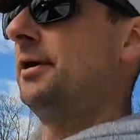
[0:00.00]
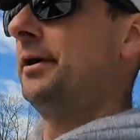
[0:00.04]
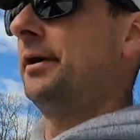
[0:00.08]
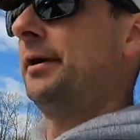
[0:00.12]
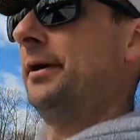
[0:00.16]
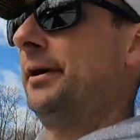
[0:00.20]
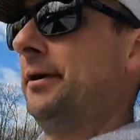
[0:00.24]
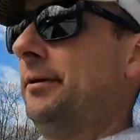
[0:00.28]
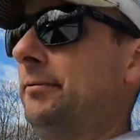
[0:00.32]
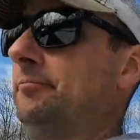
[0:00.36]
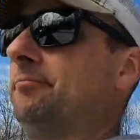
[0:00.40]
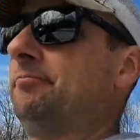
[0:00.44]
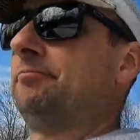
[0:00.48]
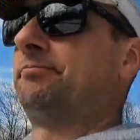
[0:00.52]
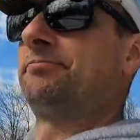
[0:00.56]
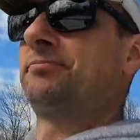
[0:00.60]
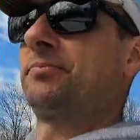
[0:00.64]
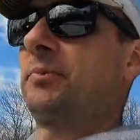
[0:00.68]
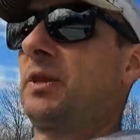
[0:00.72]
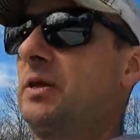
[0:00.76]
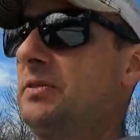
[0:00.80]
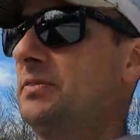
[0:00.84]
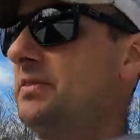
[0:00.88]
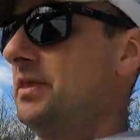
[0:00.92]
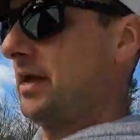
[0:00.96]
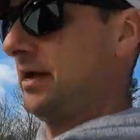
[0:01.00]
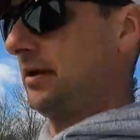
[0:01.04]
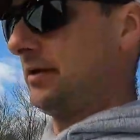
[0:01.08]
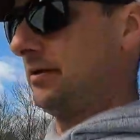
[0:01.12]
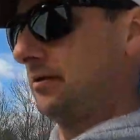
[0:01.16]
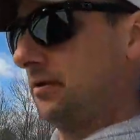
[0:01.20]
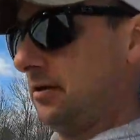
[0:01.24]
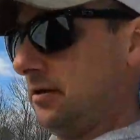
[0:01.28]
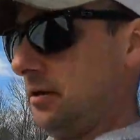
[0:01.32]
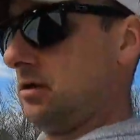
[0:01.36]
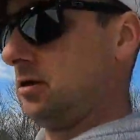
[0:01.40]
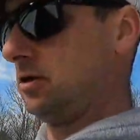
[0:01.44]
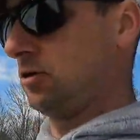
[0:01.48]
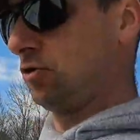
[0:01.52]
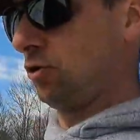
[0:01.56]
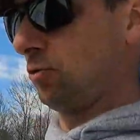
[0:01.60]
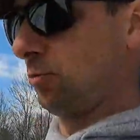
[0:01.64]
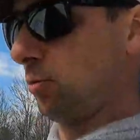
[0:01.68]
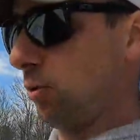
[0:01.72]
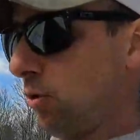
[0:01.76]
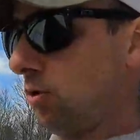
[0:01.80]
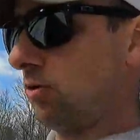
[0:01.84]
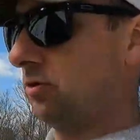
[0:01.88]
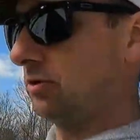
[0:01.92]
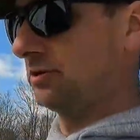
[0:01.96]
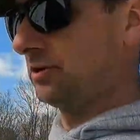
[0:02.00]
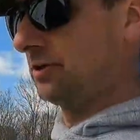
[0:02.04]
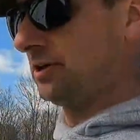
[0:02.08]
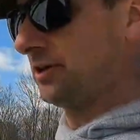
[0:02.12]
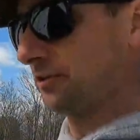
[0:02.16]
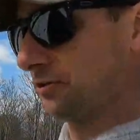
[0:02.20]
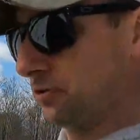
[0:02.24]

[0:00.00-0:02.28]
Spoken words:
and then go to Portland,